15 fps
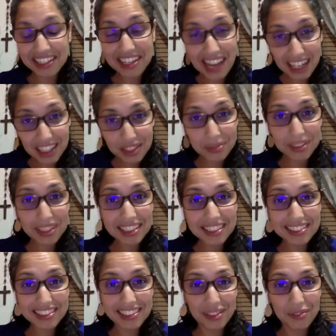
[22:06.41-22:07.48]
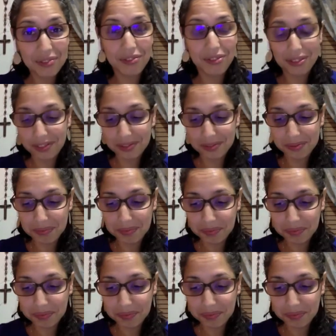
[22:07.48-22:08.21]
naturally sinful.